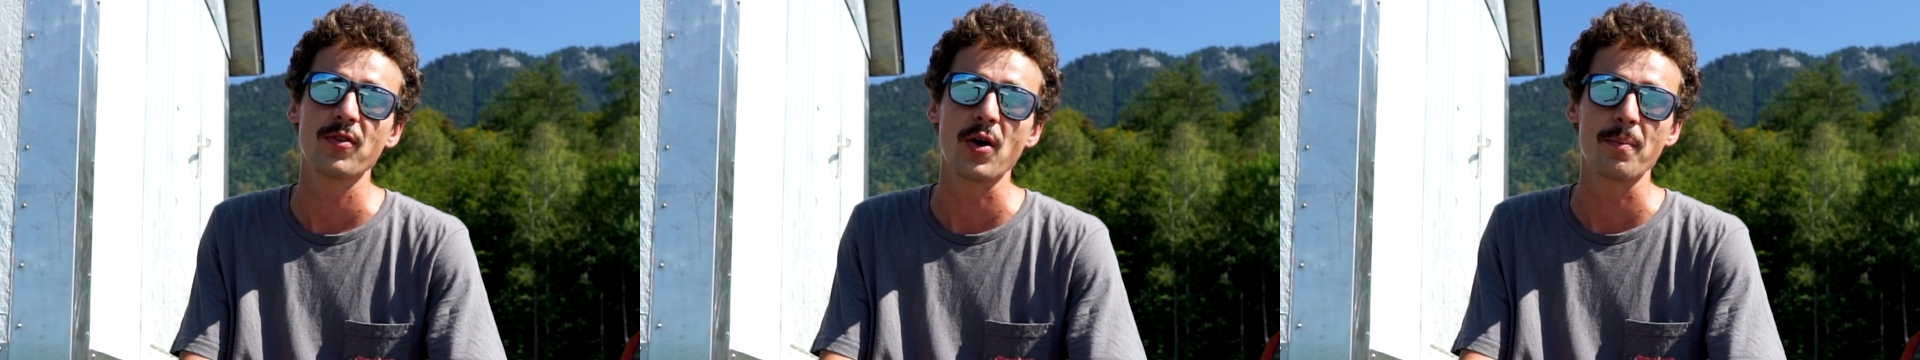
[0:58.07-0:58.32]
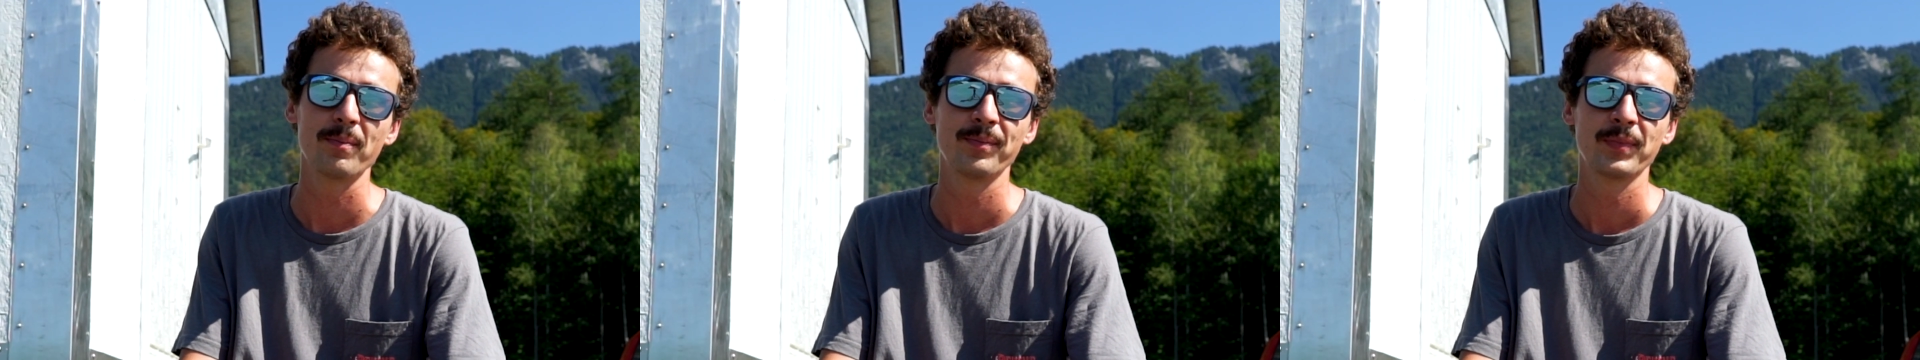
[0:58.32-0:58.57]

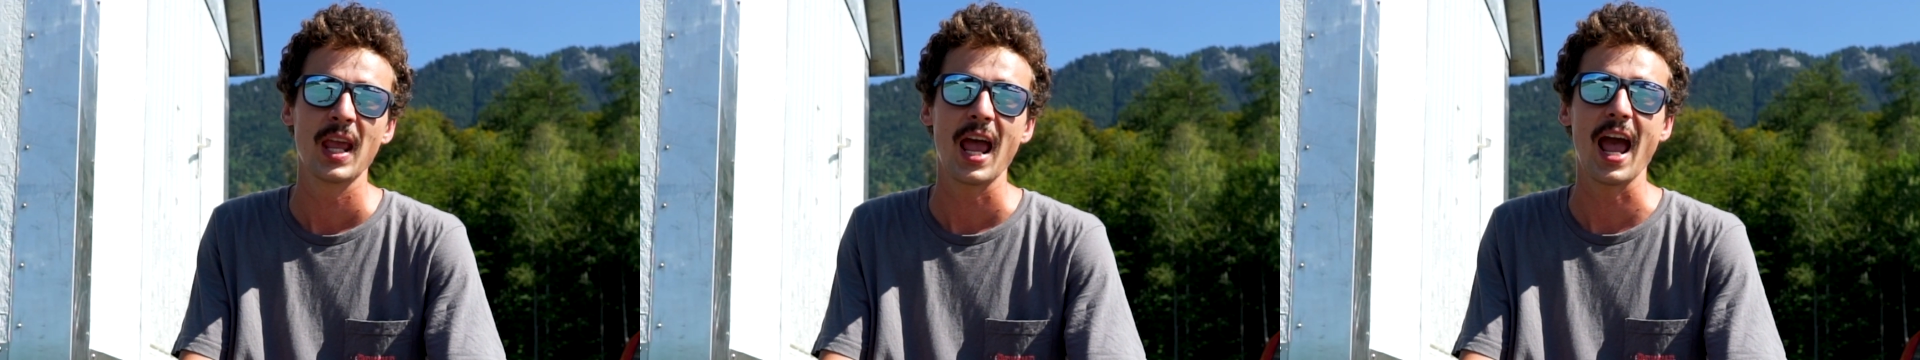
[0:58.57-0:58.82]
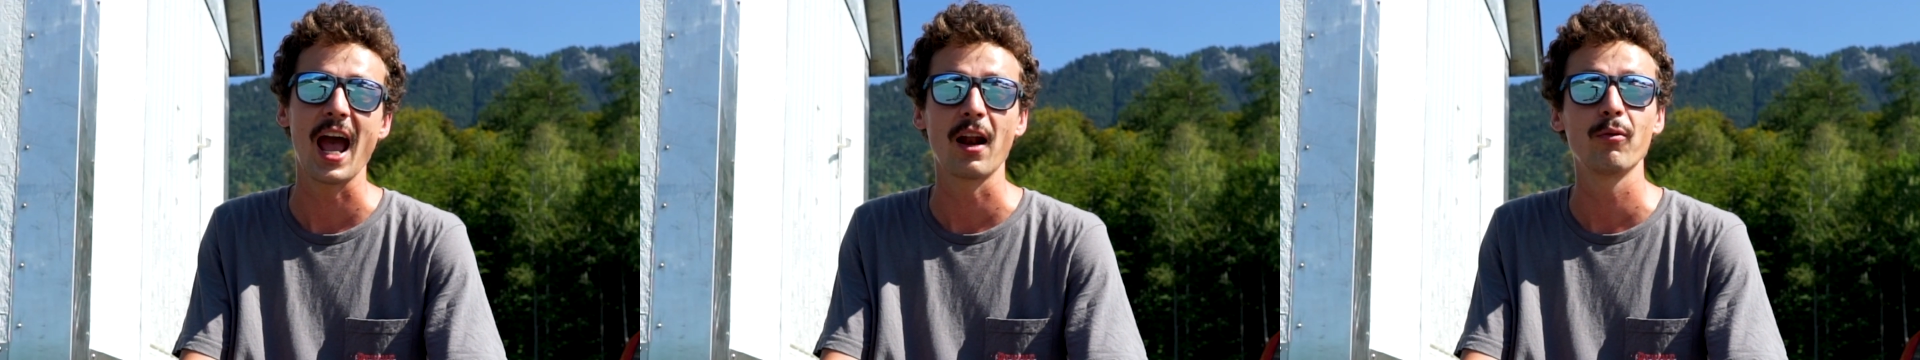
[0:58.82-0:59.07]
them,
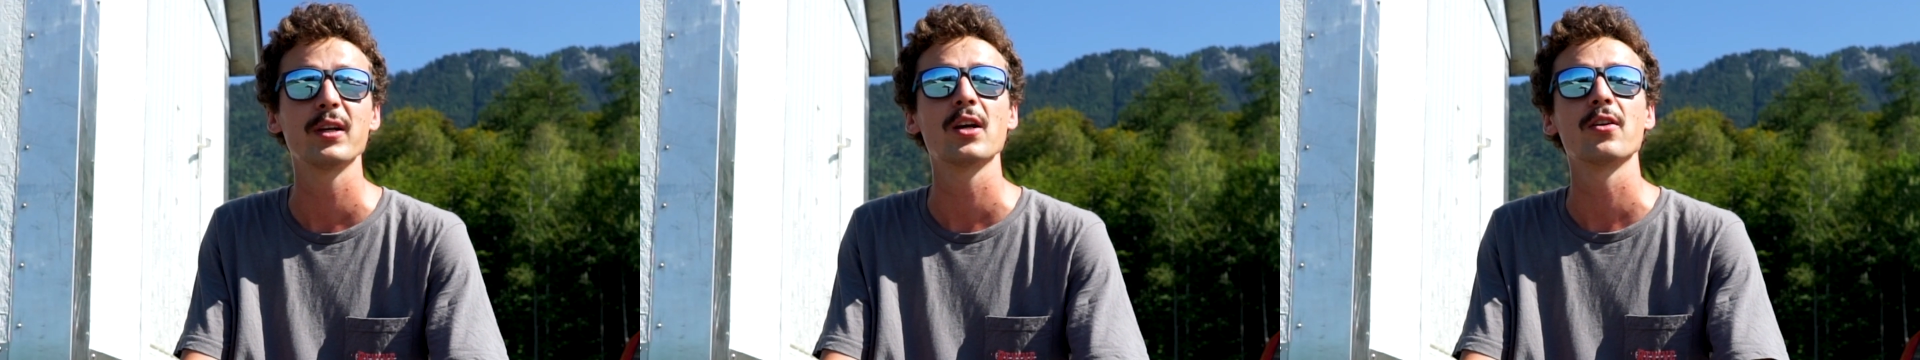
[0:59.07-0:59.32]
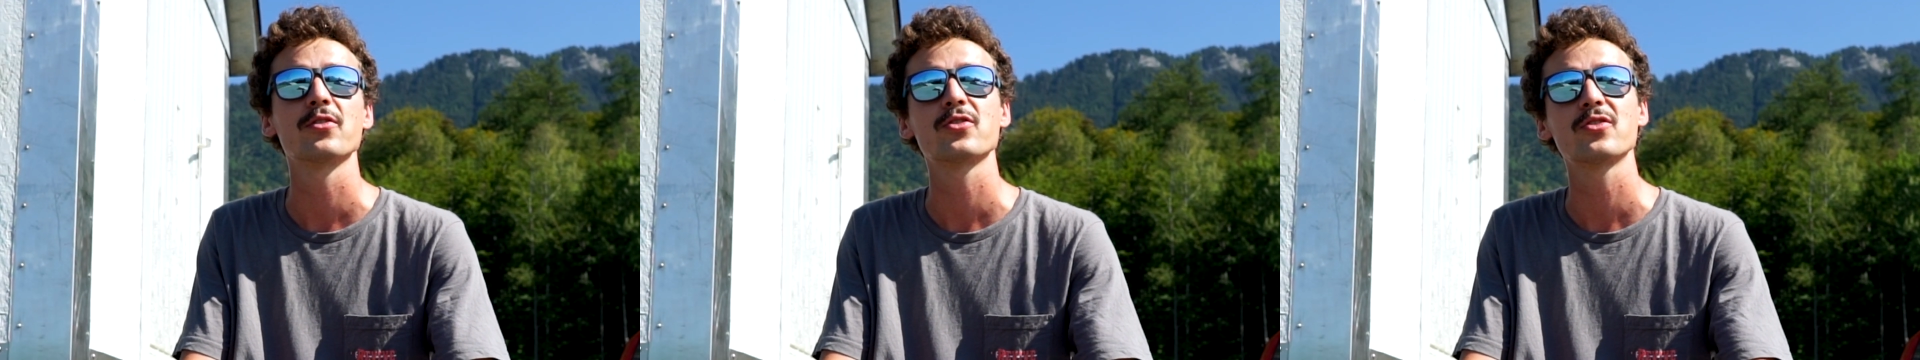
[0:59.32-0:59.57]
and we're
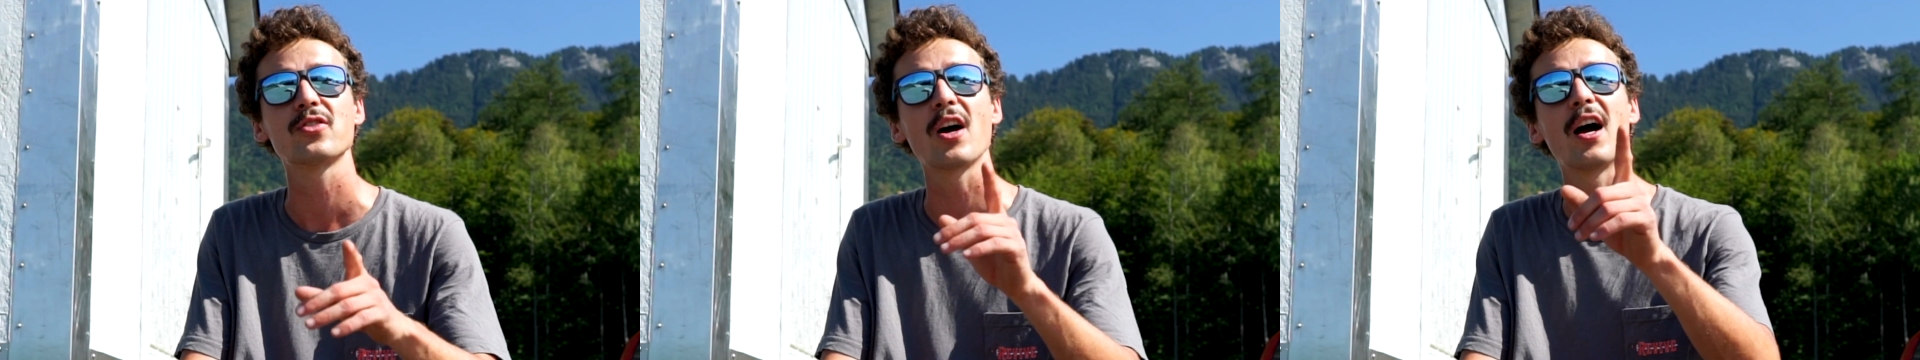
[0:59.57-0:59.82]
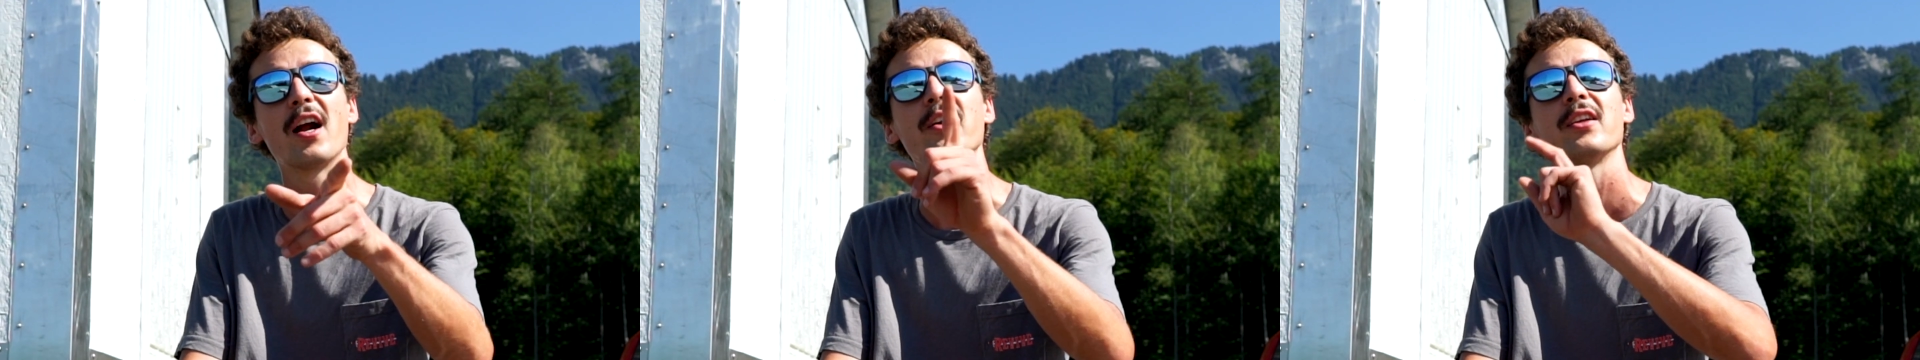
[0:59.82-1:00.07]
gonna
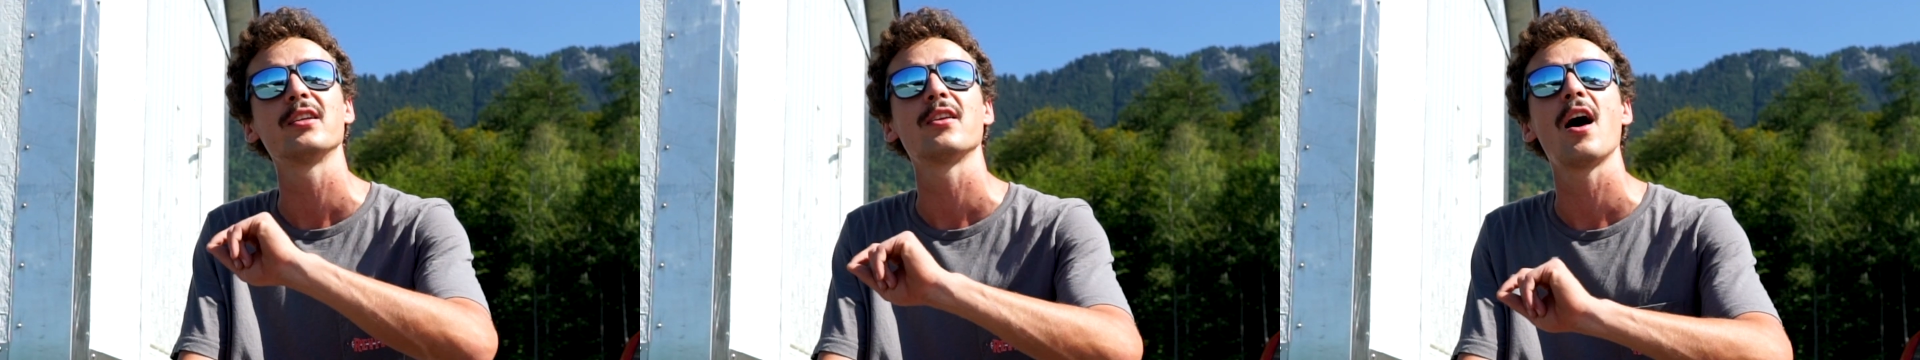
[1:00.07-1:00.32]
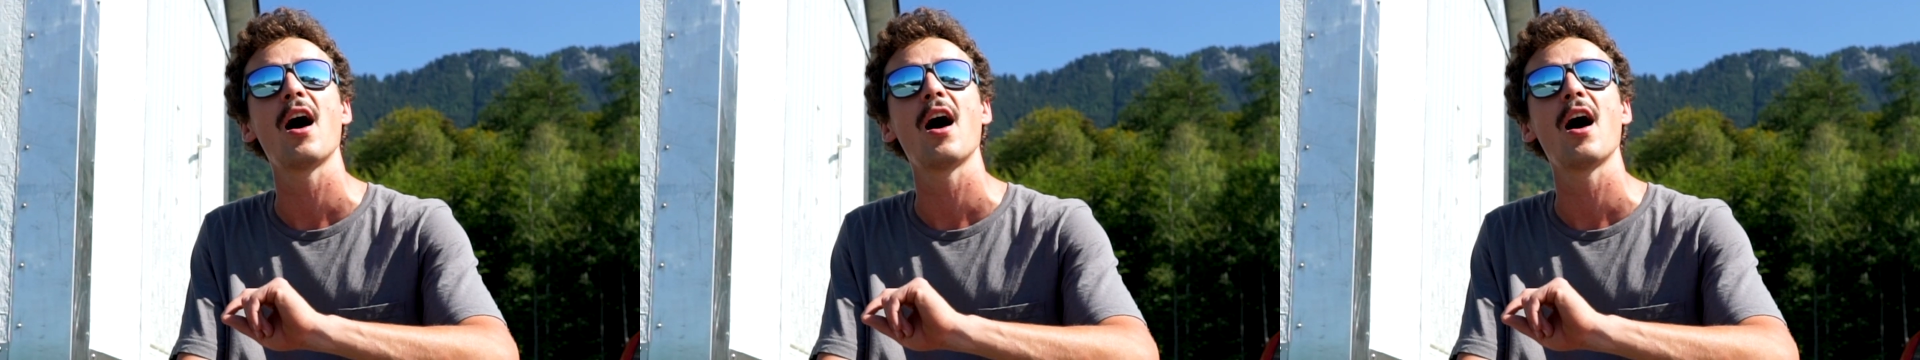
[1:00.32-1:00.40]
start it